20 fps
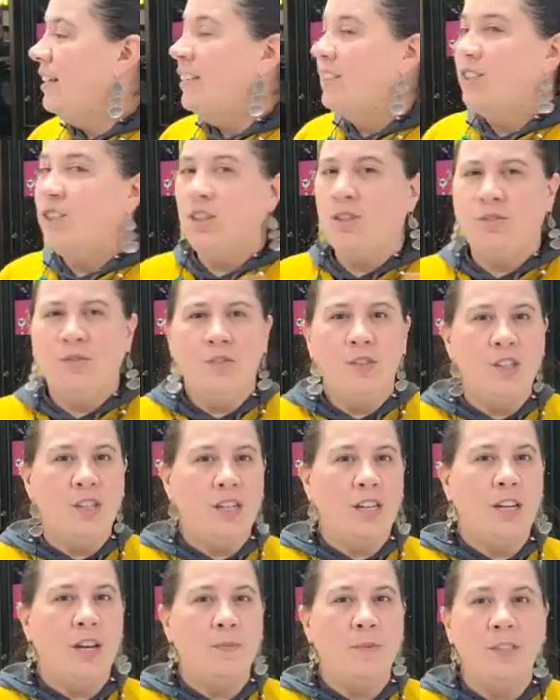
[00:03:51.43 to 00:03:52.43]
Josephine's
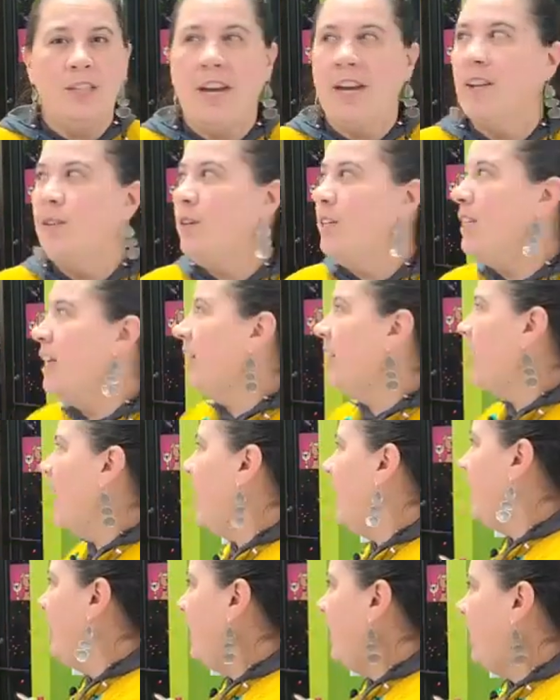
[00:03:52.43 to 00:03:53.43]
looking up the day. Is that
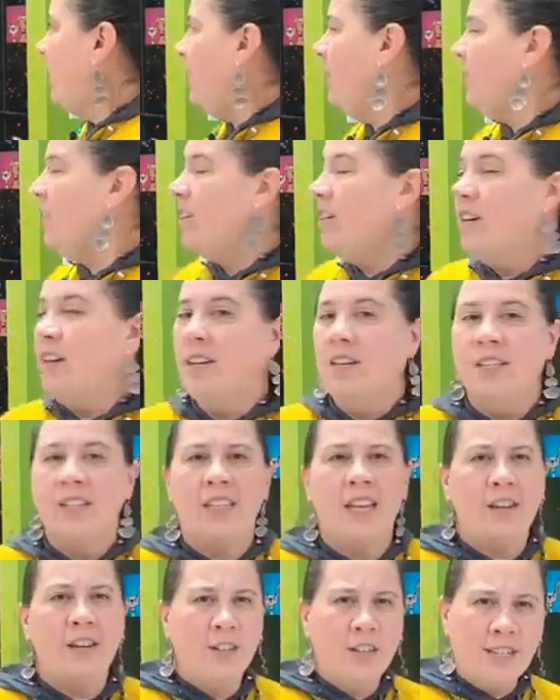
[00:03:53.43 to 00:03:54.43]
the eighteenth?
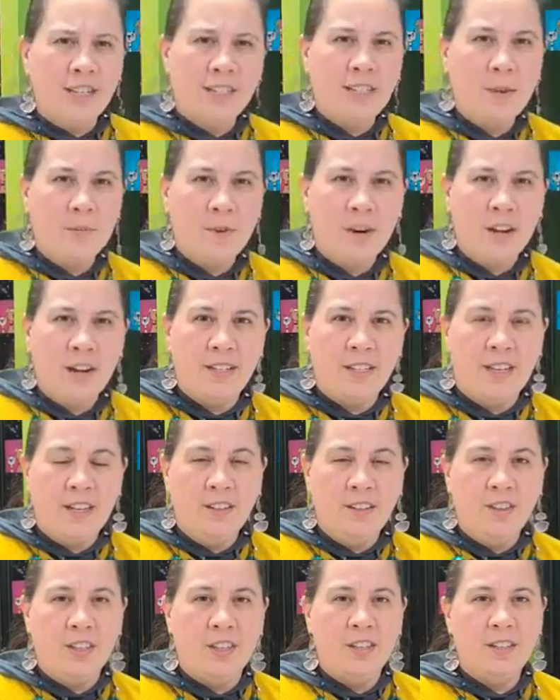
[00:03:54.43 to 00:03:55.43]
Saturday, December
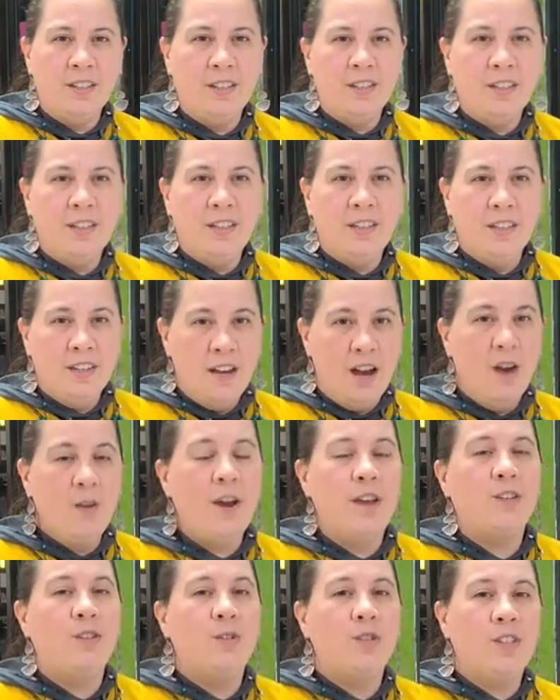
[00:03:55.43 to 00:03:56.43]
eighteenth?
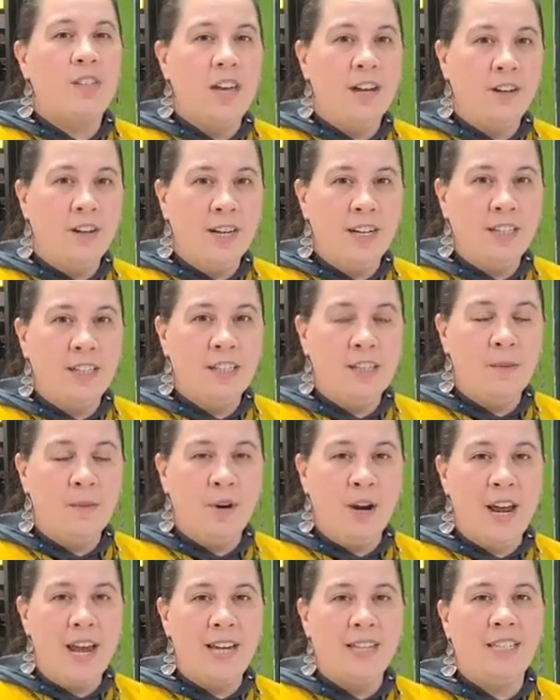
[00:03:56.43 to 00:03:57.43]
Okay, so Saturday,
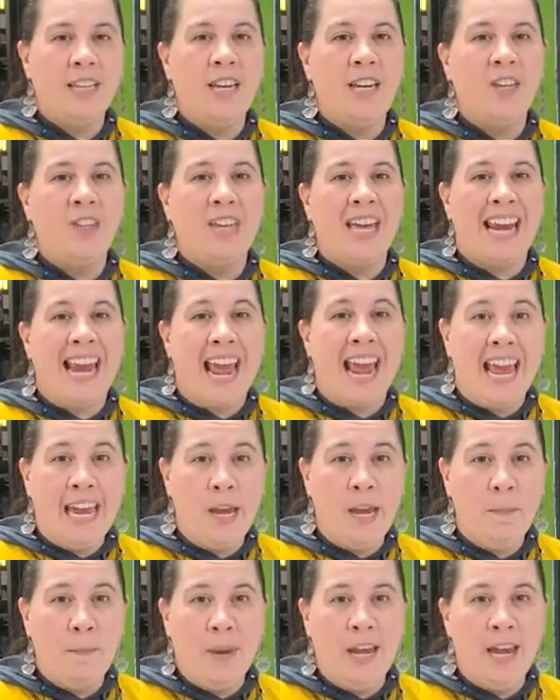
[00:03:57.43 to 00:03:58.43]
December eighteenth at
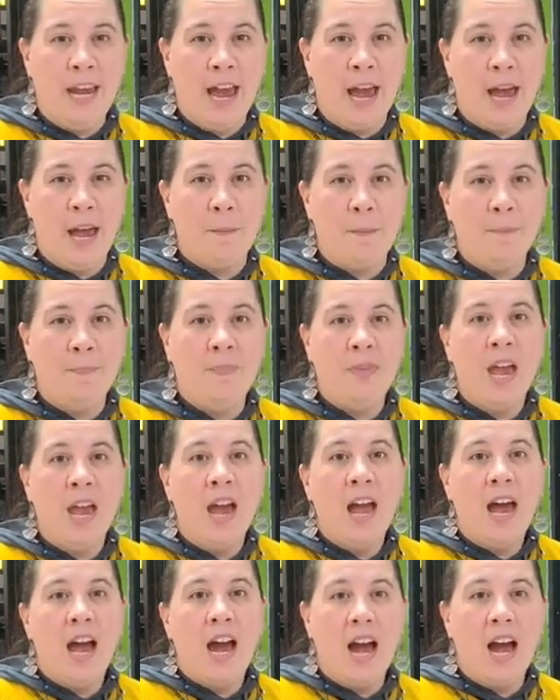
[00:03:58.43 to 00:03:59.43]
eight p m
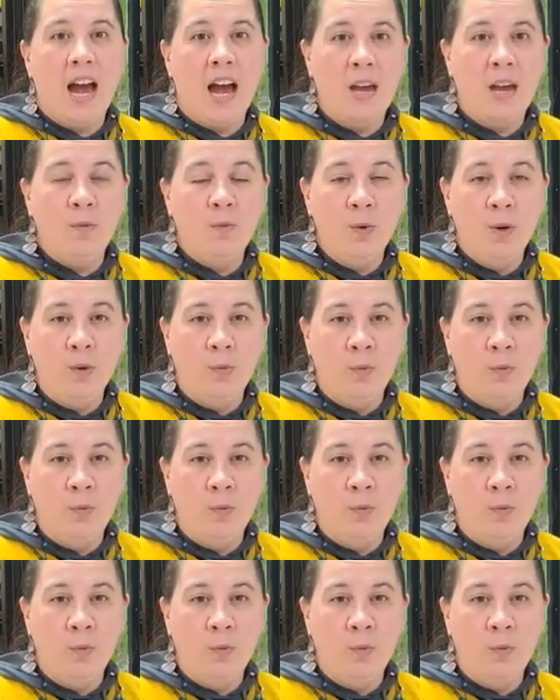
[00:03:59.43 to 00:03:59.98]
I will